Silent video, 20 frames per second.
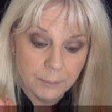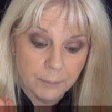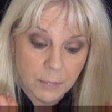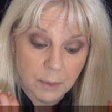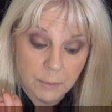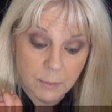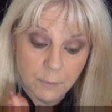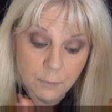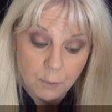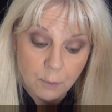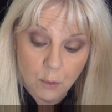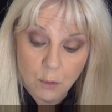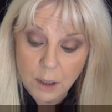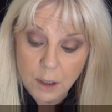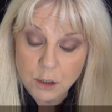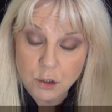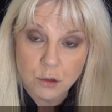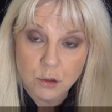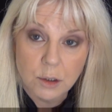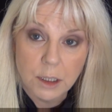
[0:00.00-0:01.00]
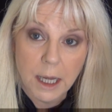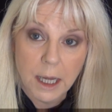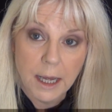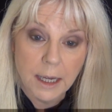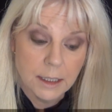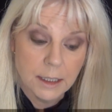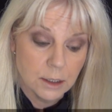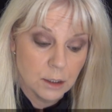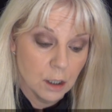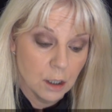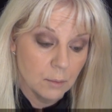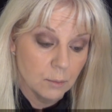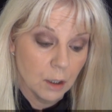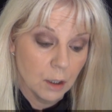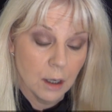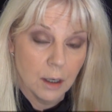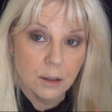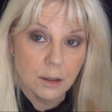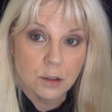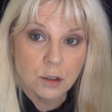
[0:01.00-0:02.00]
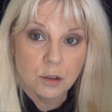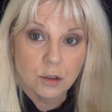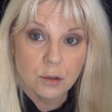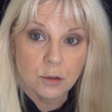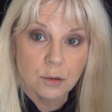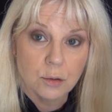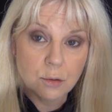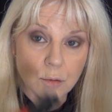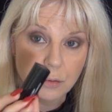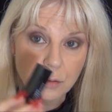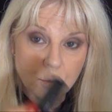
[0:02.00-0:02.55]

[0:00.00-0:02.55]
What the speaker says: But before I do that, I'm going to